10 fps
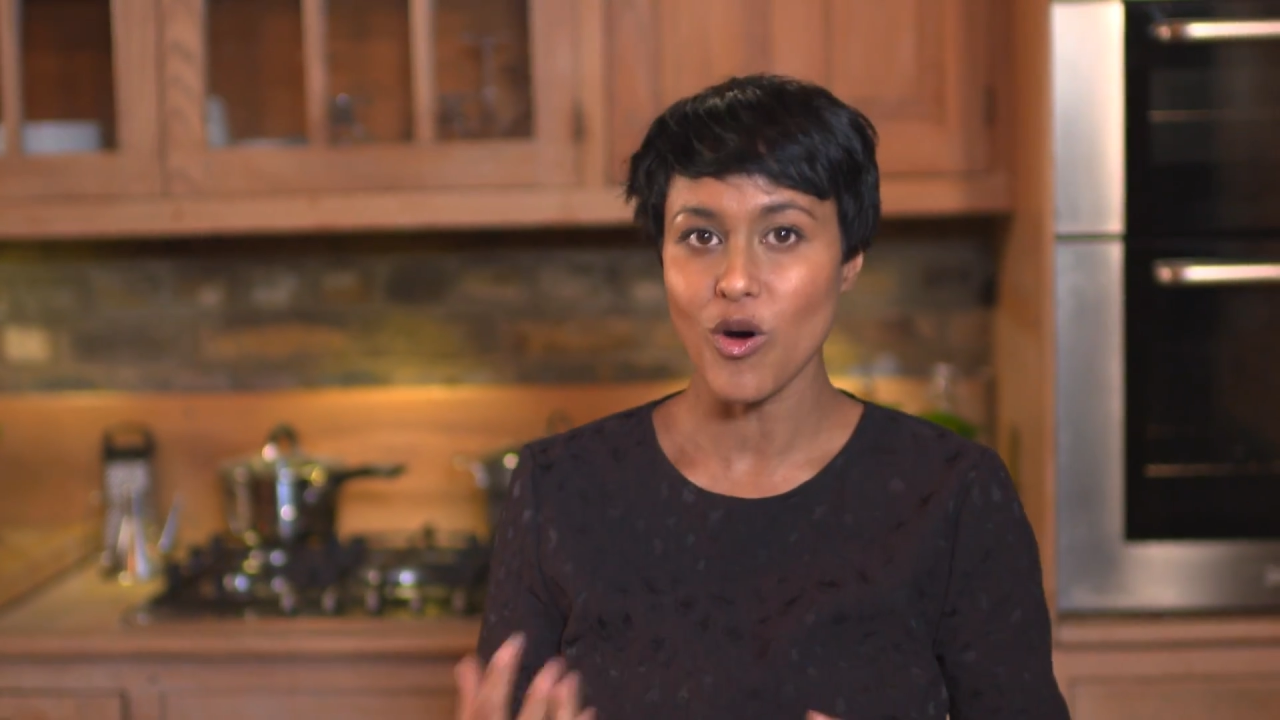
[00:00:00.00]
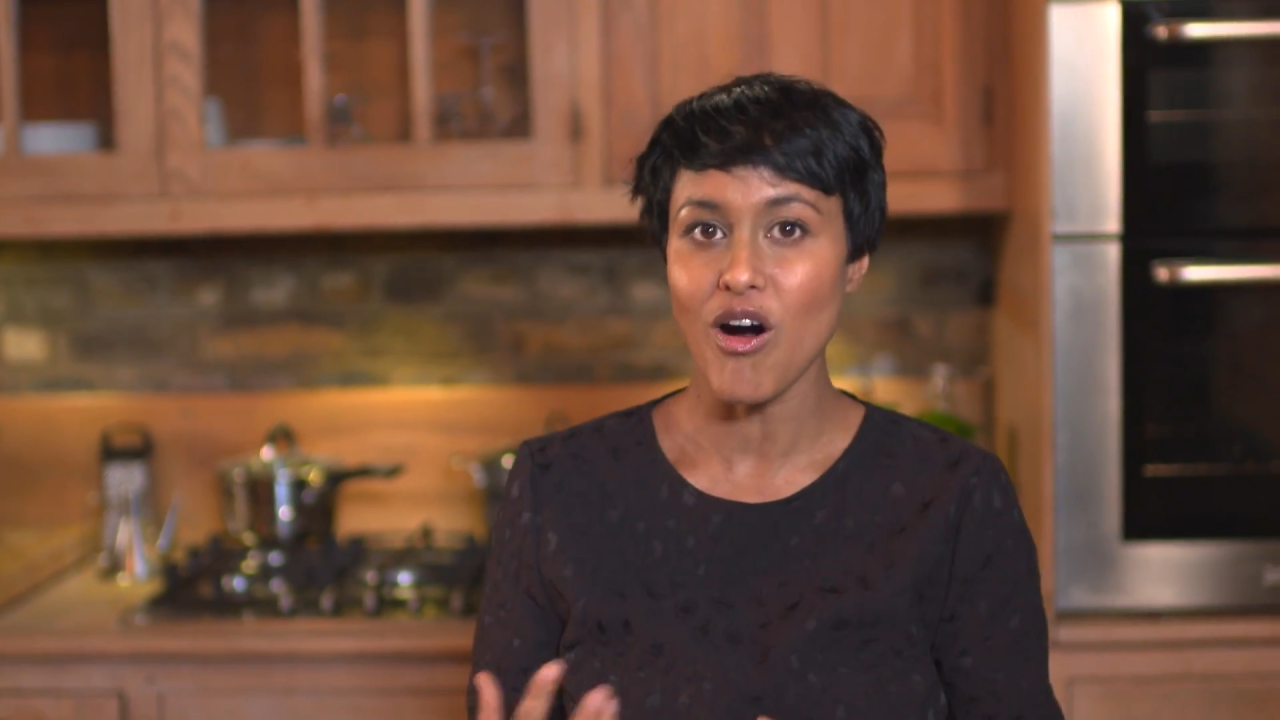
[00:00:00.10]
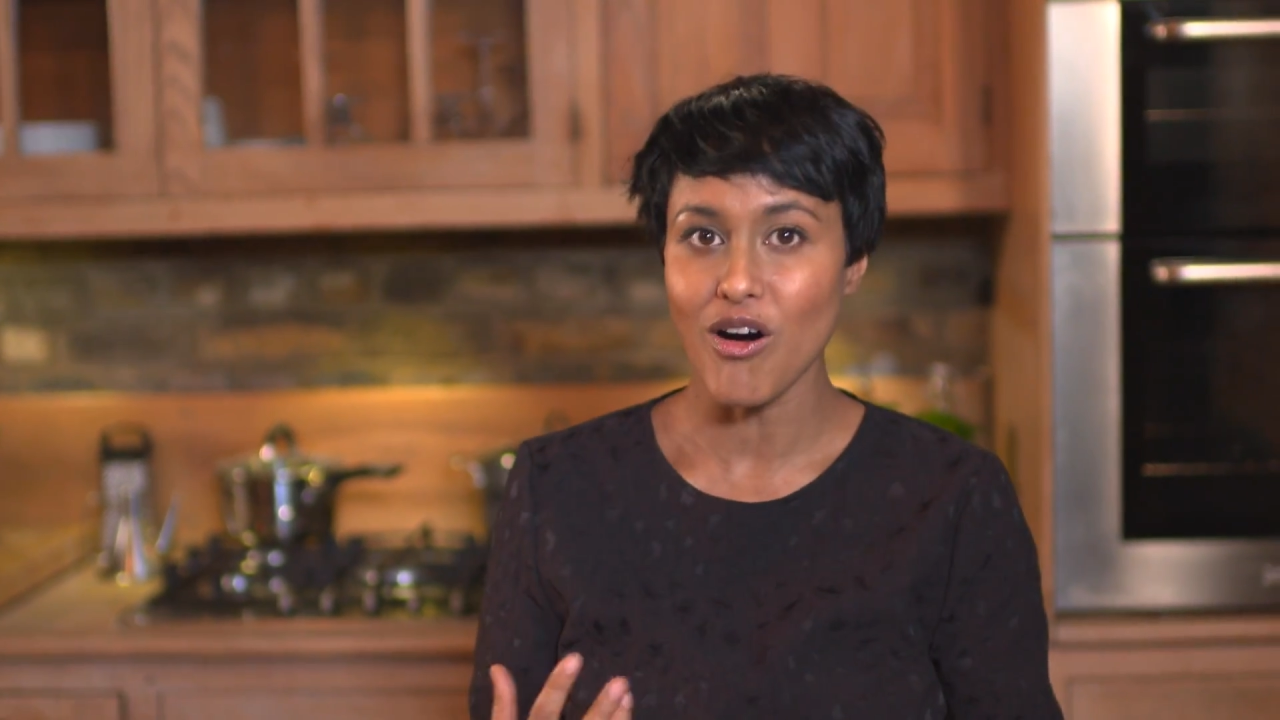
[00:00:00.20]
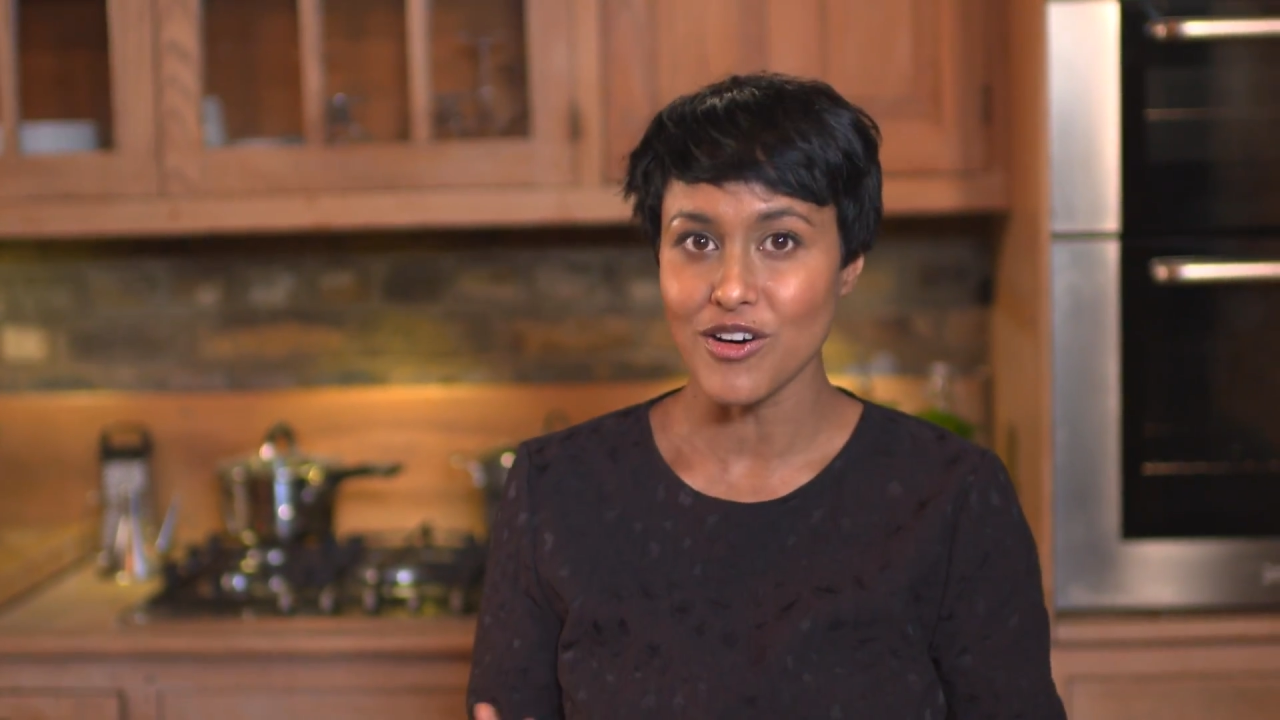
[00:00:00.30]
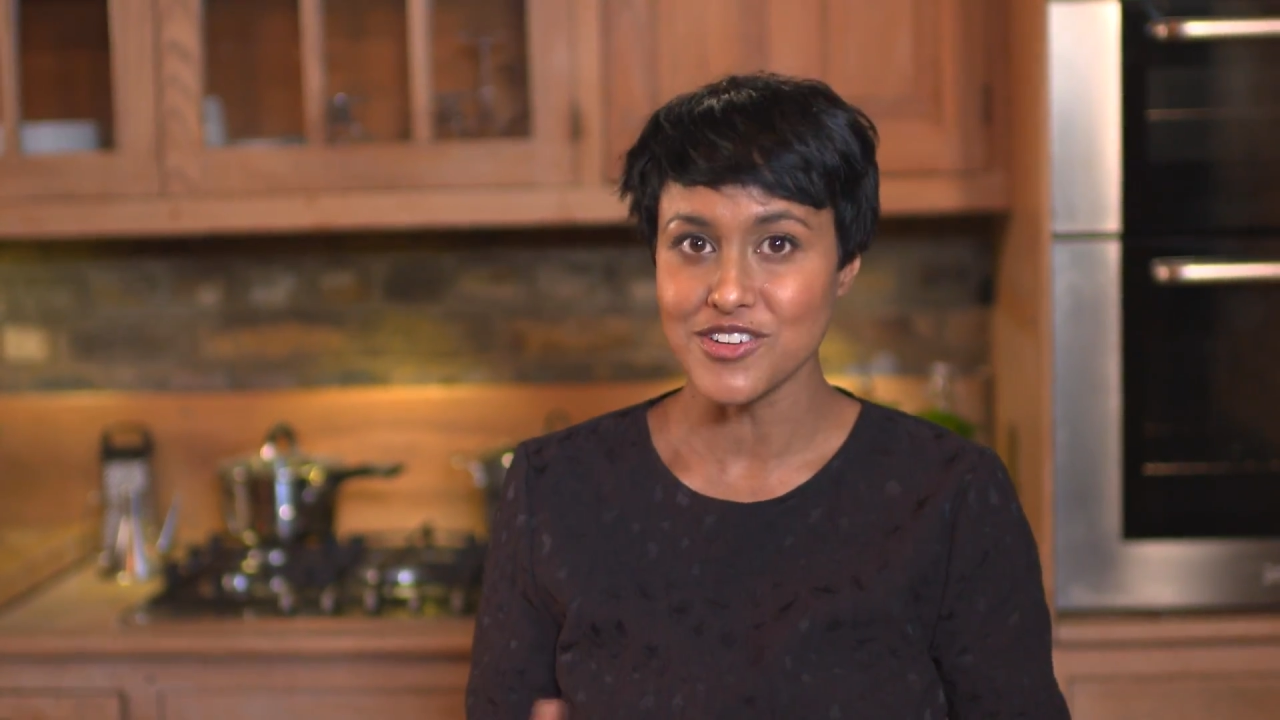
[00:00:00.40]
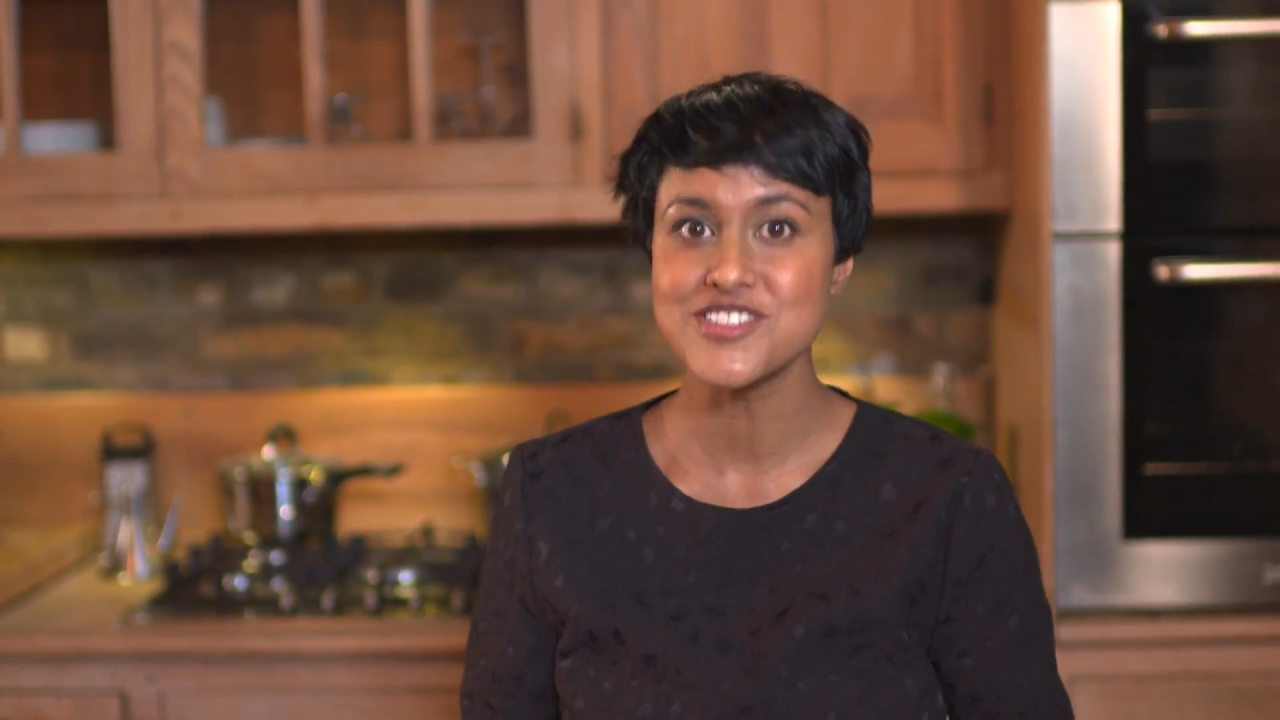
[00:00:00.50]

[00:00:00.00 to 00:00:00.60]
hard.